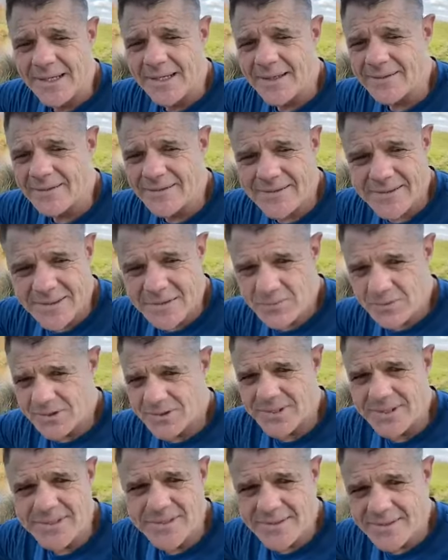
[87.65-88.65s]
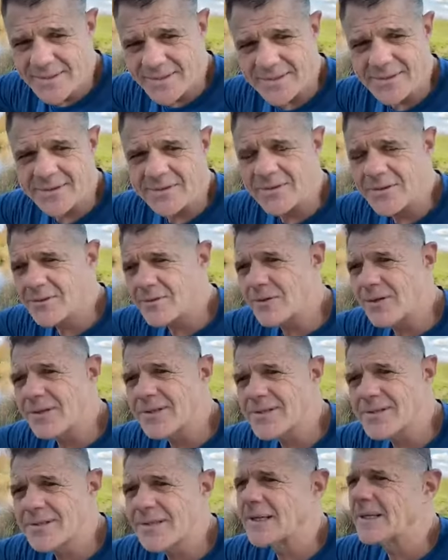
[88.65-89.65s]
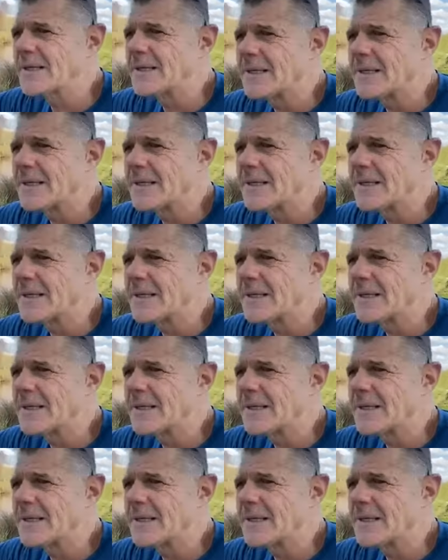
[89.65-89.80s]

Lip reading: And this is what Jesus did on the cross.